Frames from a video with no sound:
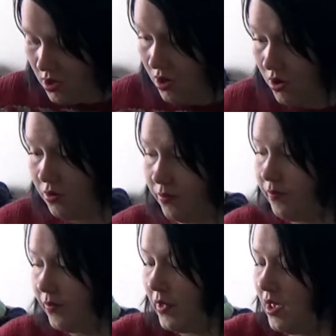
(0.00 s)
there.
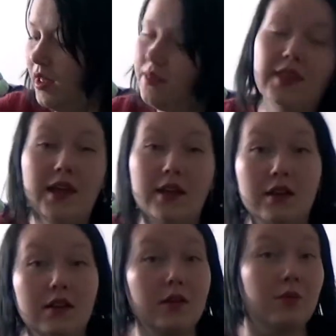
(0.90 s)
And then
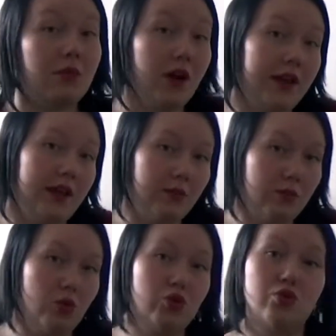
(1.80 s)
my
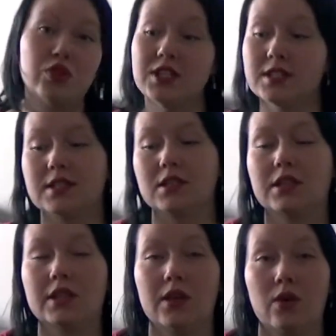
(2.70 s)
most recent
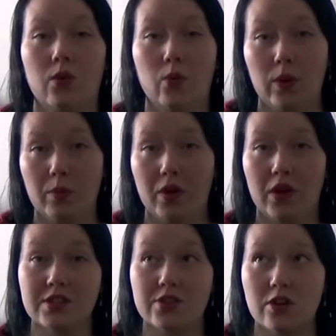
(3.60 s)
whip,
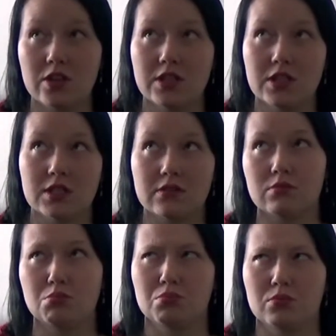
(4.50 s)
I started this,
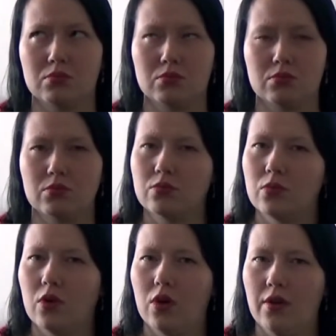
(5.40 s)

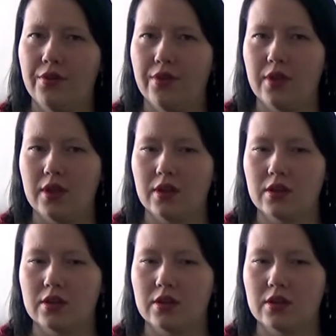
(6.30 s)
I think,